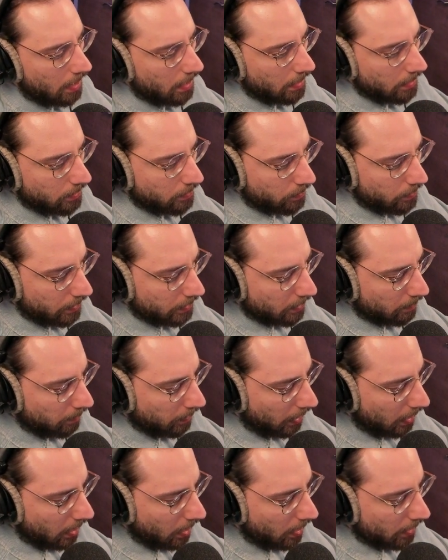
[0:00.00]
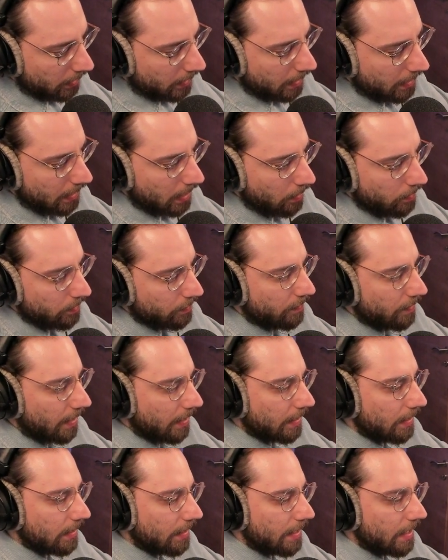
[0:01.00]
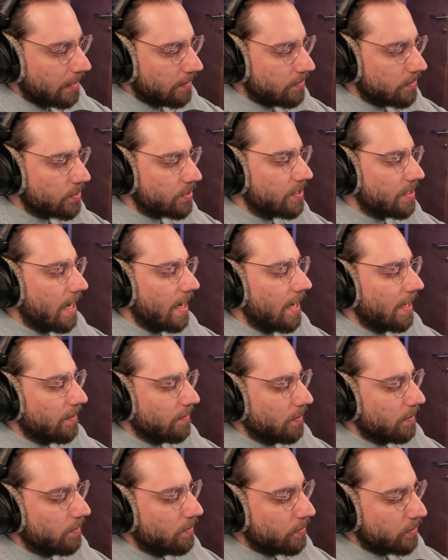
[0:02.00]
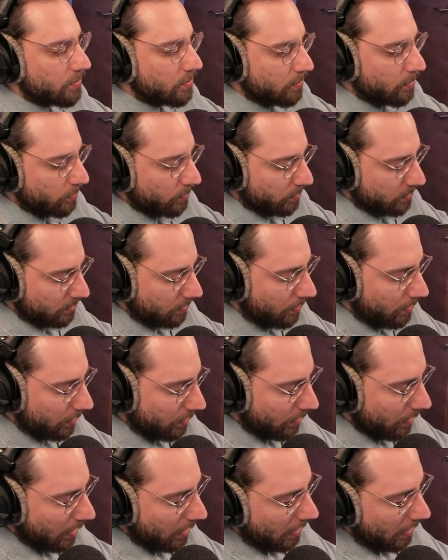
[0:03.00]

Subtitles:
you read a blog, and now you finally understand what those tools are.